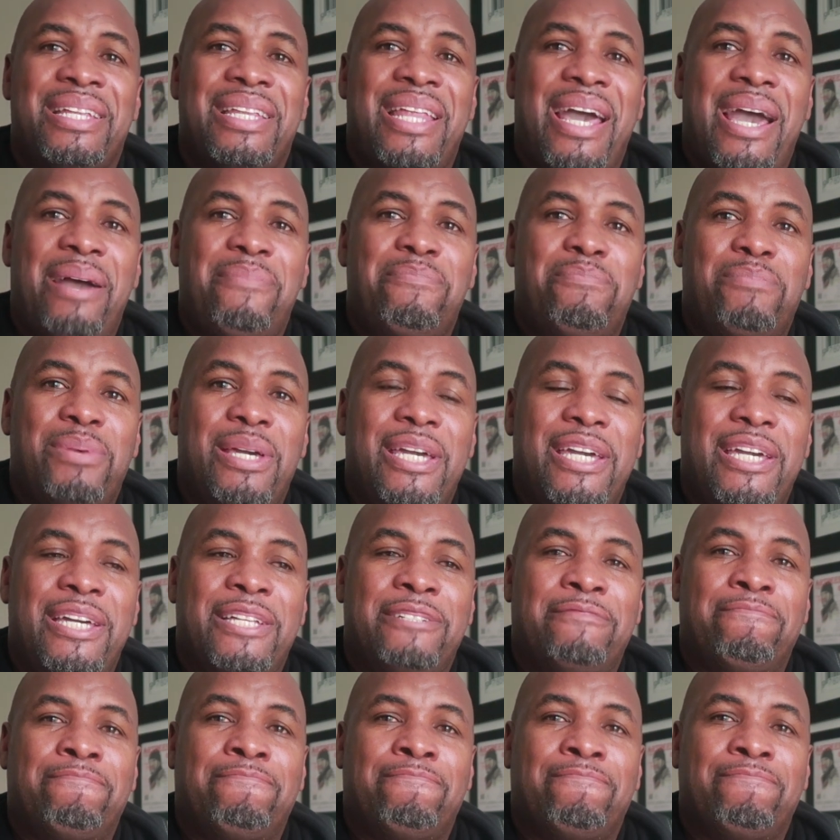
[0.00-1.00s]
that
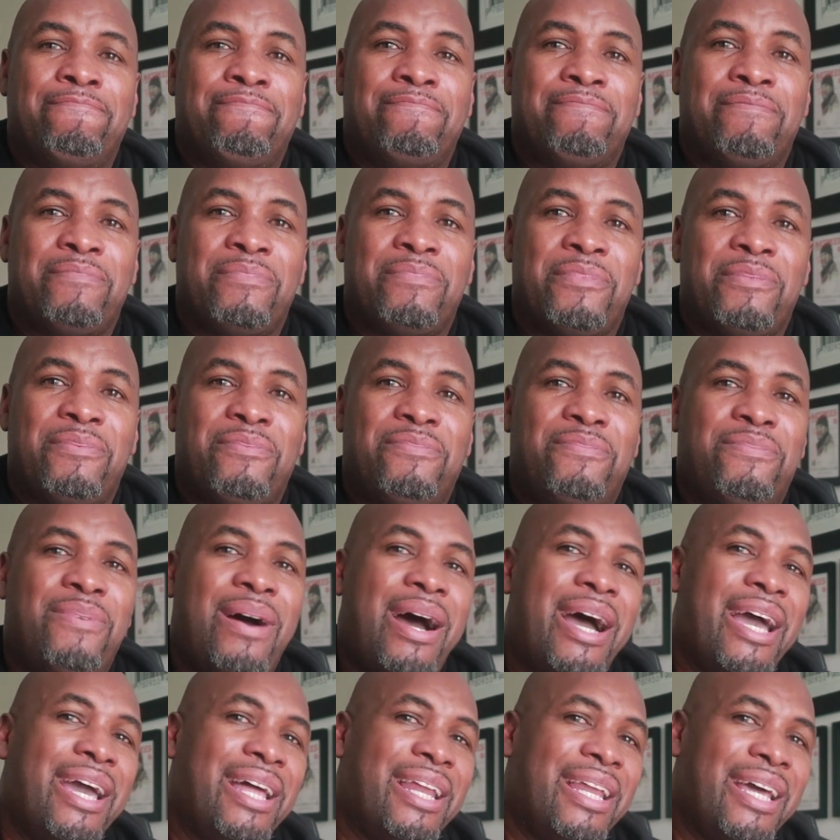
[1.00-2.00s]
being
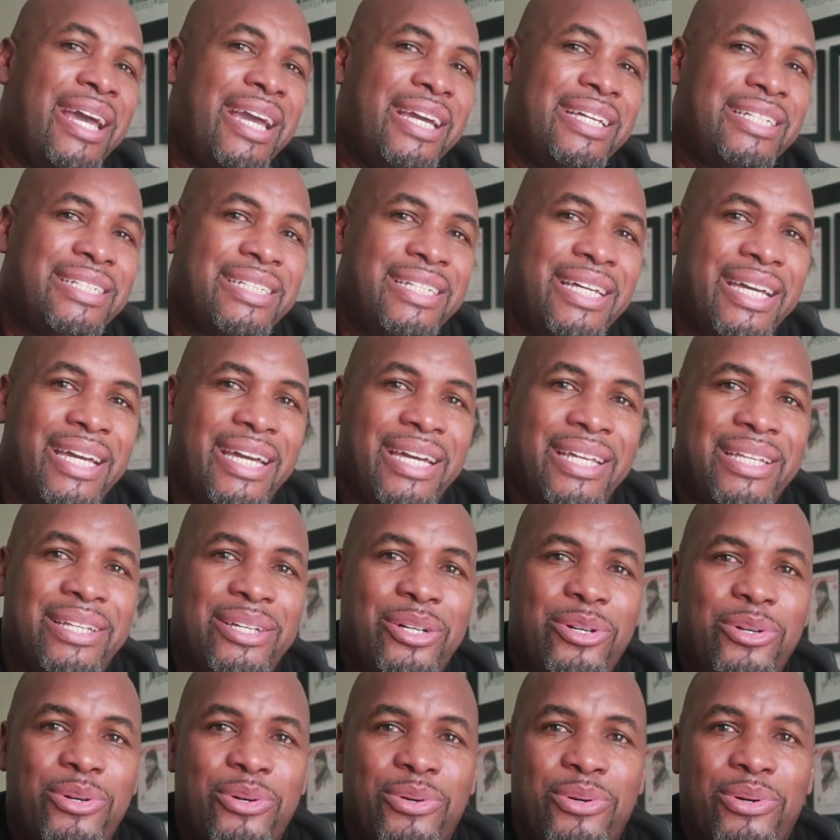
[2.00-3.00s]

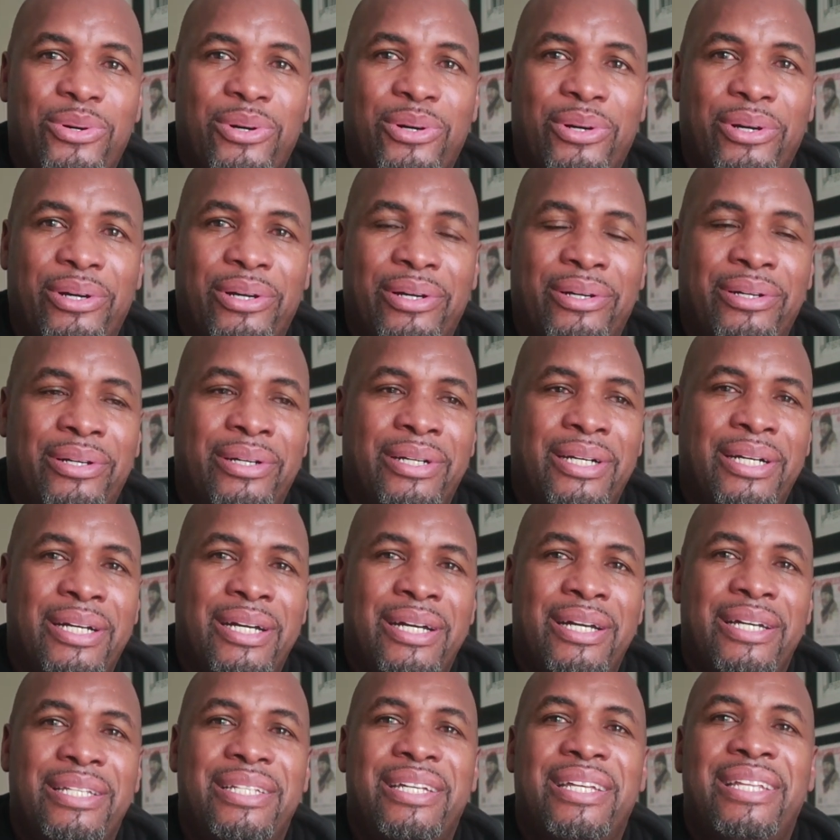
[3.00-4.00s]
violated or
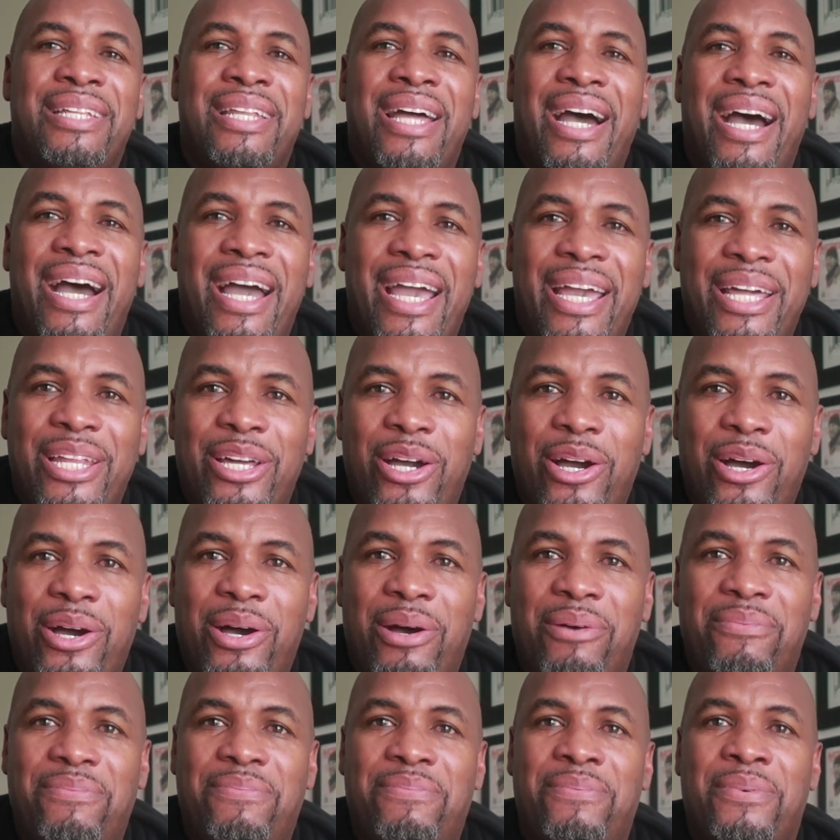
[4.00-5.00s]
denied
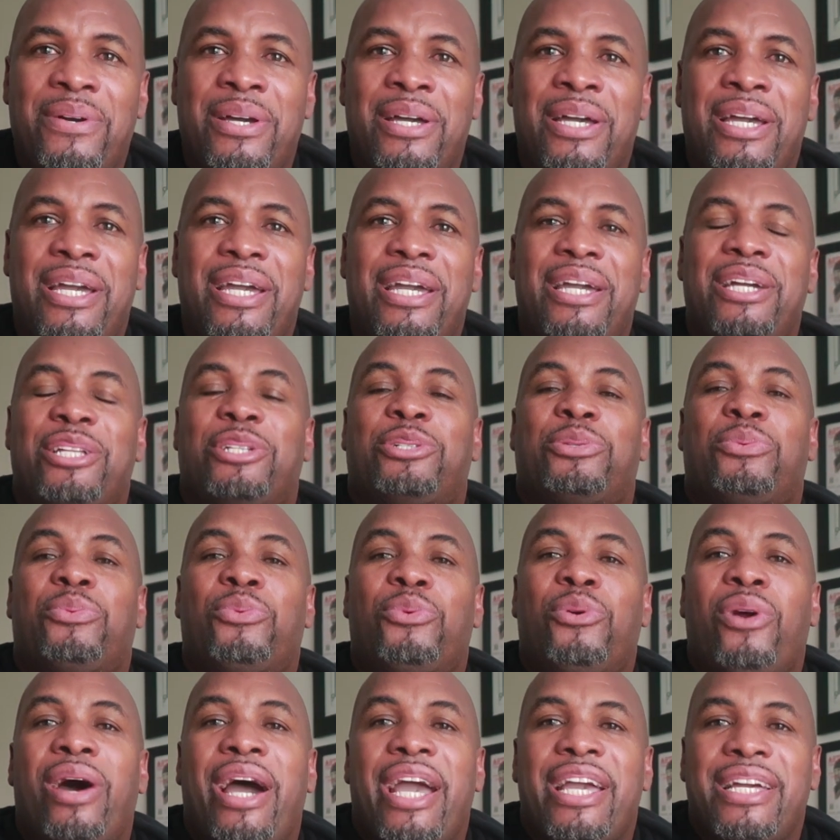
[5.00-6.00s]
of its
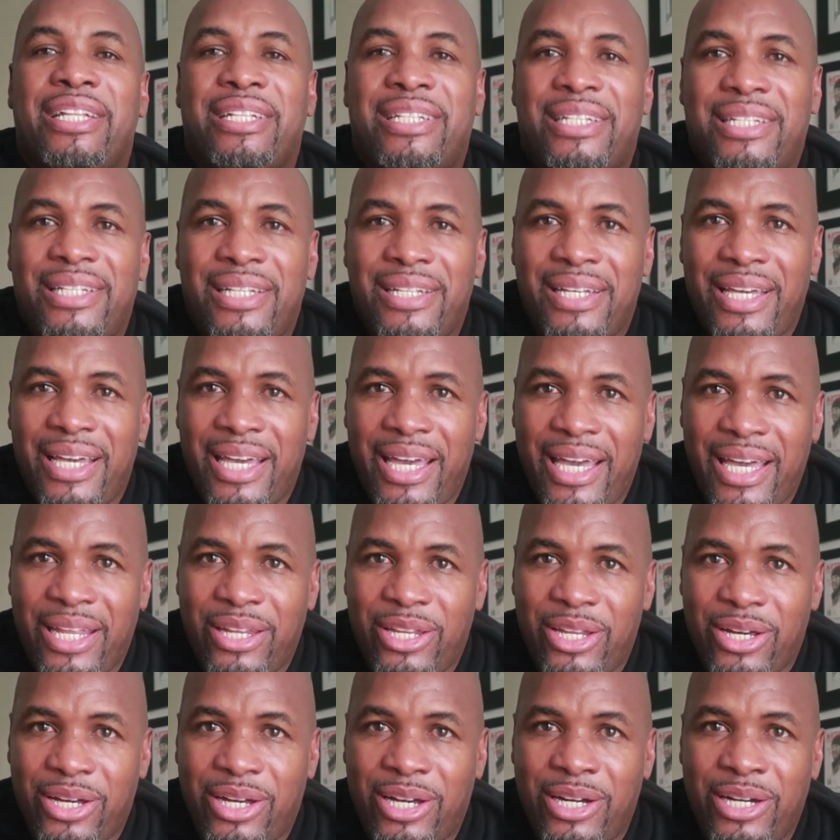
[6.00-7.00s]
rights
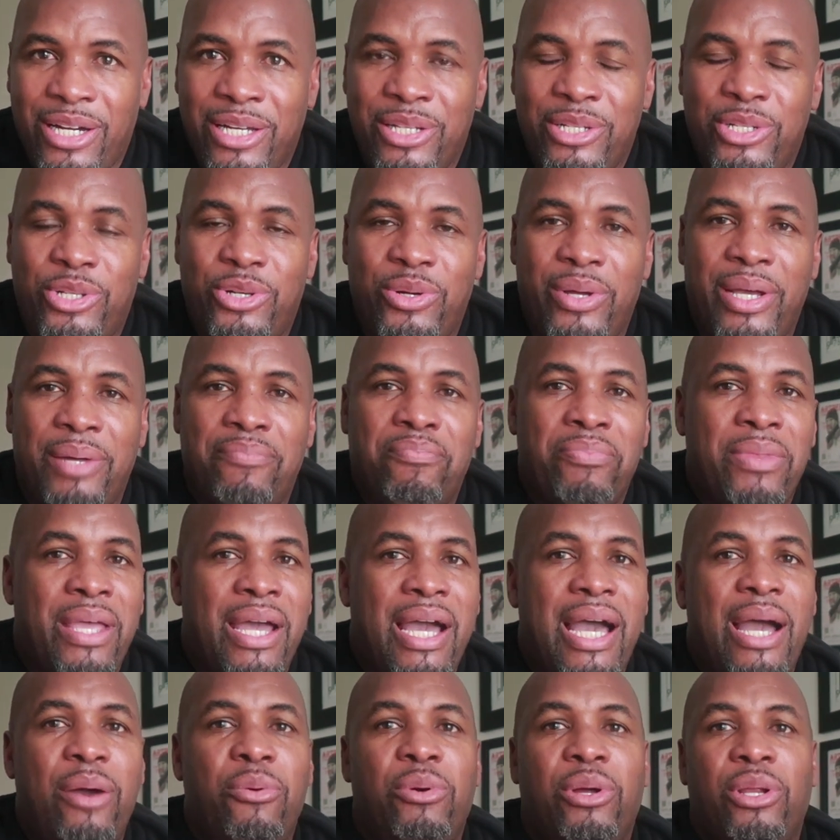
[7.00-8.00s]
in the country,
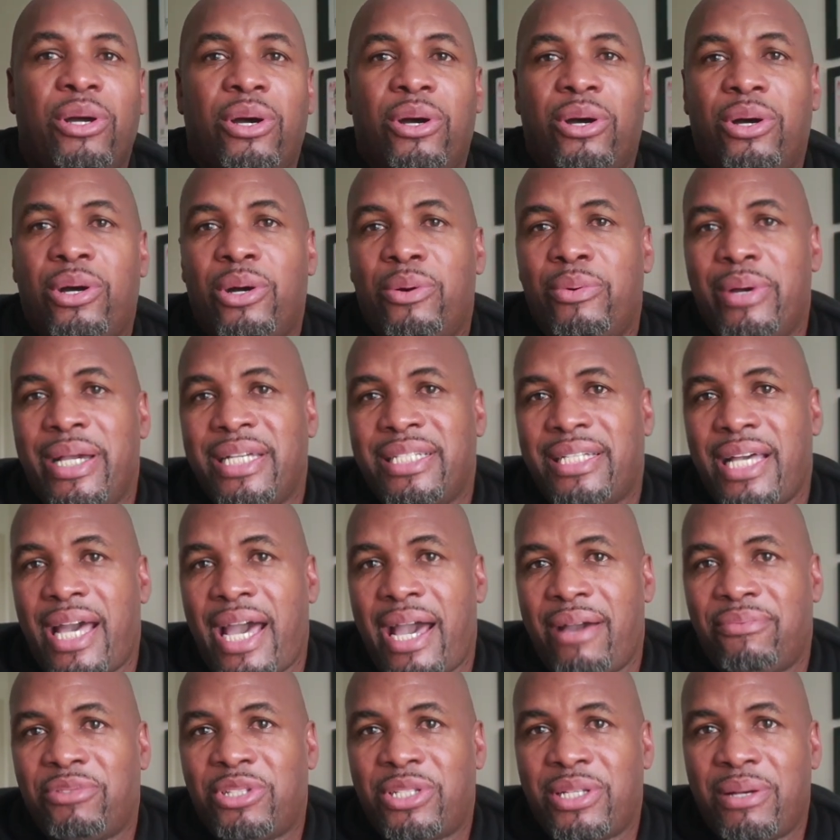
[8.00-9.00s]
I will always
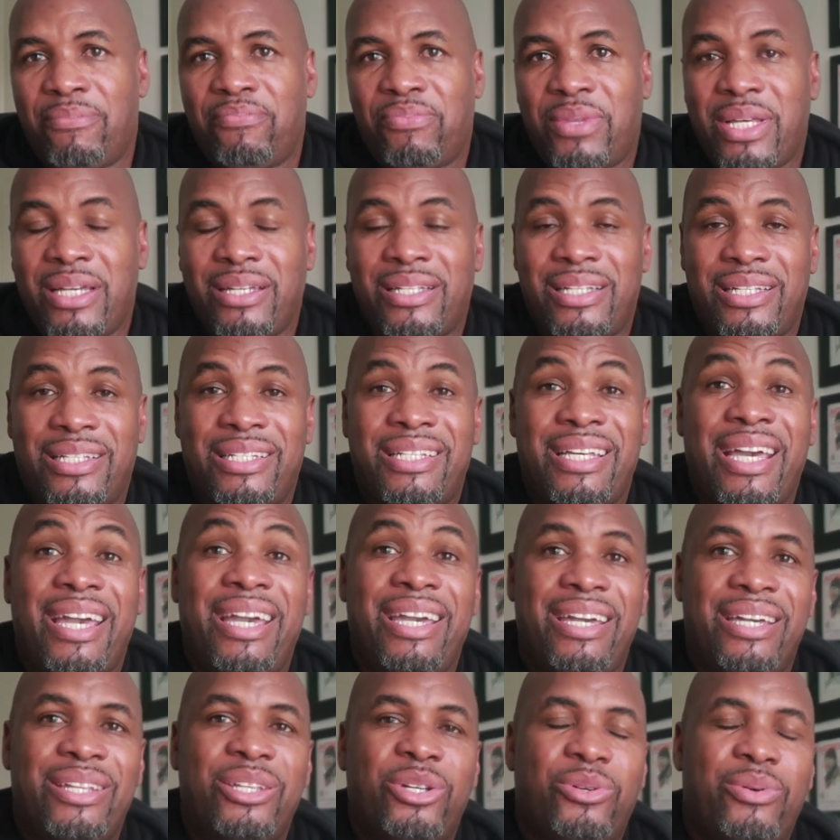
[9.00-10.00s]
have something to say
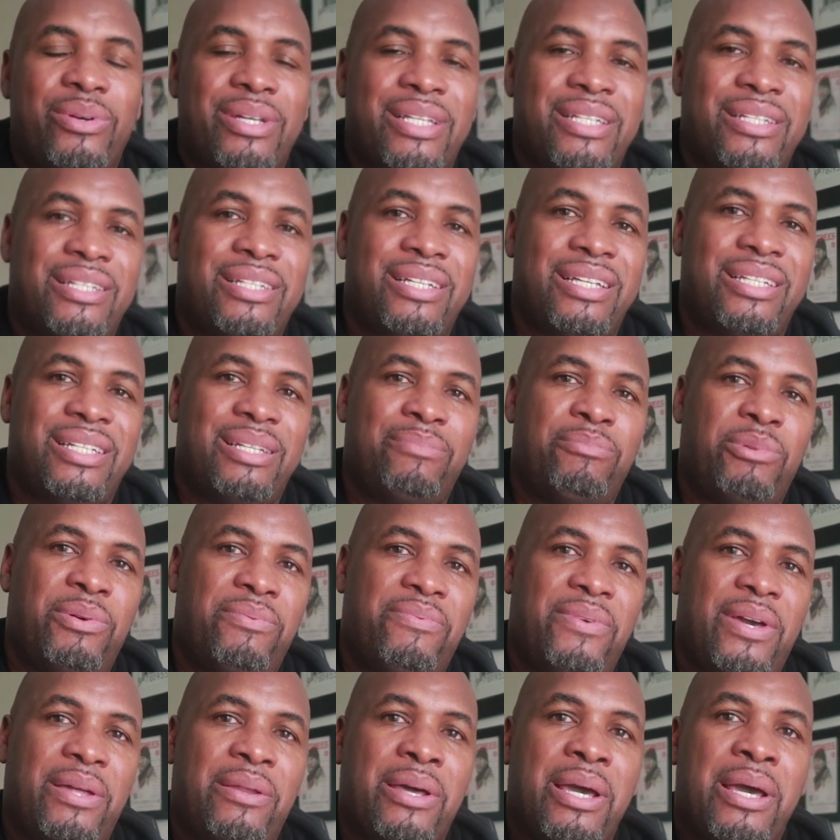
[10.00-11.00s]
in criticism
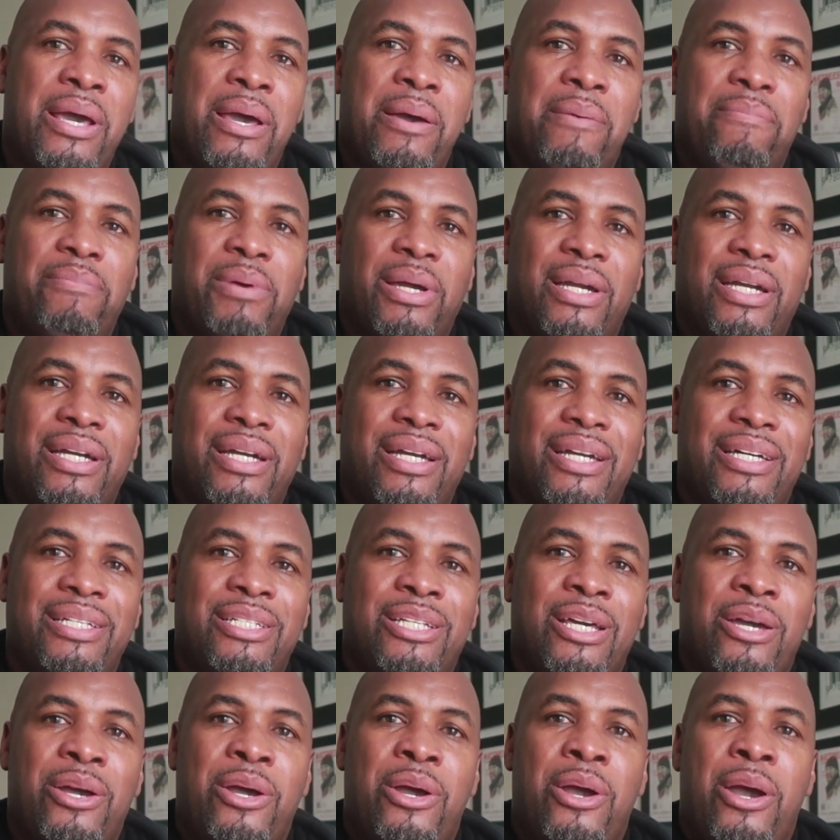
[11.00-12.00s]
of it,
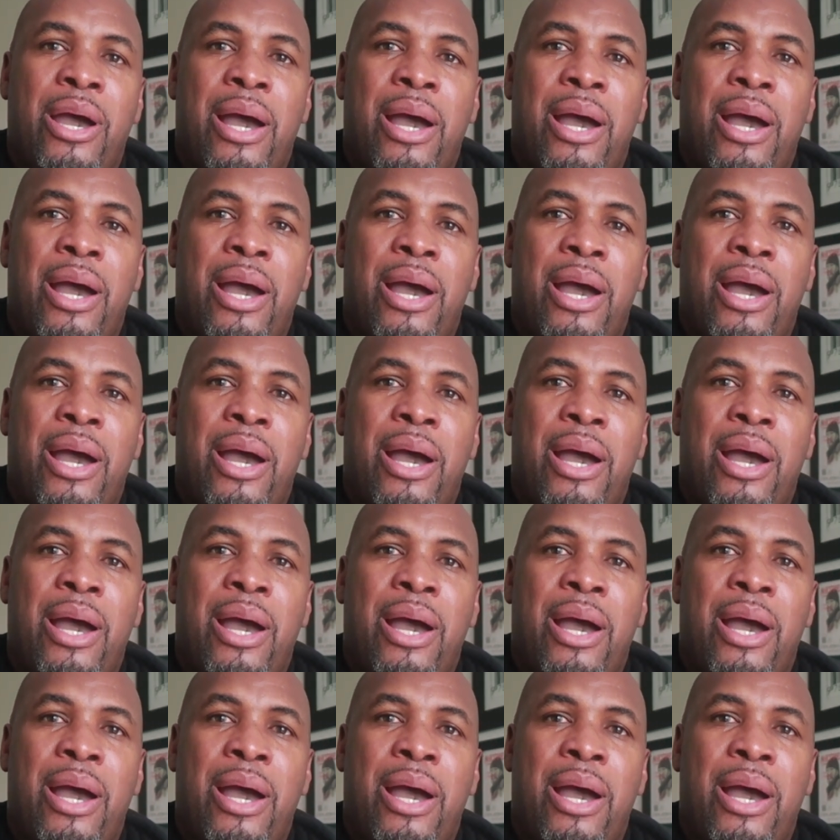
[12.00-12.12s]
because